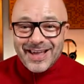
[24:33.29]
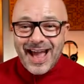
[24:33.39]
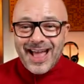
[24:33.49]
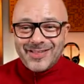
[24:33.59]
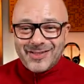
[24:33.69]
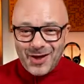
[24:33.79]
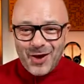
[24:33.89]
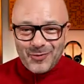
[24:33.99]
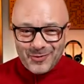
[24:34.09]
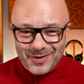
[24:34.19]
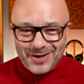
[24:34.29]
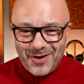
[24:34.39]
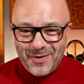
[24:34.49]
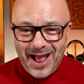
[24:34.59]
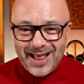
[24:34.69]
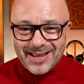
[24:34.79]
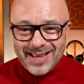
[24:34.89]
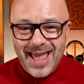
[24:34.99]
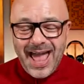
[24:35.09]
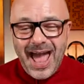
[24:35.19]
And so, and
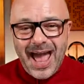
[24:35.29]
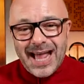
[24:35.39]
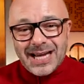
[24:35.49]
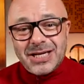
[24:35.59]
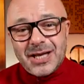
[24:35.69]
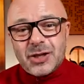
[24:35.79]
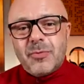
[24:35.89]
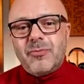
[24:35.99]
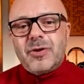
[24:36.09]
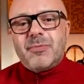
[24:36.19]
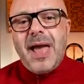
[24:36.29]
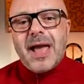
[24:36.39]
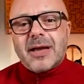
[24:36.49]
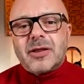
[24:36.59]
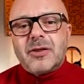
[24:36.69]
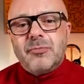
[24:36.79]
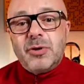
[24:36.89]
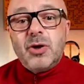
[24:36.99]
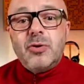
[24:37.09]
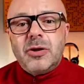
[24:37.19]
actually in some respects, the
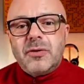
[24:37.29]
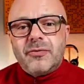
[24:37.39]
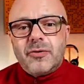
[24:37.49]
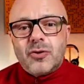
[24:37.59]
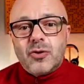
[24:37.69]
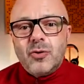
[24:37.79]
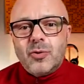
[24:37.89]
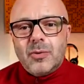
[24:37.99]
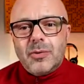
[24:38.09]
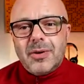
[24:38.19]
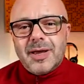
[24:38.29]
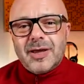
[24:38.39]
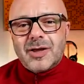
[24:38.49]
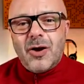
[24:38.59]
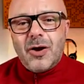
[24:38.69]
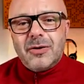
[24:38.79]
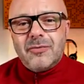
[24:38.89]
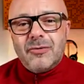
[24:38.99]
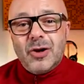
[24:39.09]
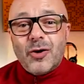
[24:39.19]
beauty of the tool is kind
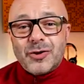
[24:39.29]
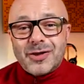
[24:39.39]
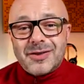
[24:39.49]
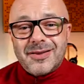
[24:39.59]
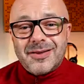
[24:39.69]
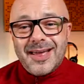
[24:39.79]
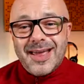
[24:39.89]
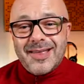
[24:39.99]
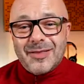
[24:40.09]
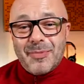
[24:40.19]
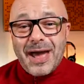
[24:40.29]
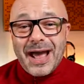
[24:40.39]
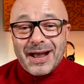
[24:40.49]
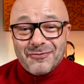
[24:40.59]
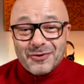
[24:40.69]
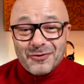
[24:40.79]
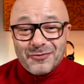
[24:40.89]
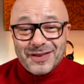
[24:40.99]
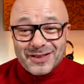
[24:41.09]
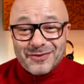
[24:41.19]
of lost in the behavior of
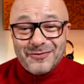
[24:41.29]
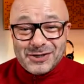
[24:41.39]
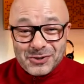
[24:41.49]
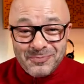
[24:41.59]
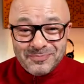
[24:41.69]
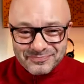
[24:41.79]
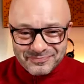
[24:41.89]
the individual,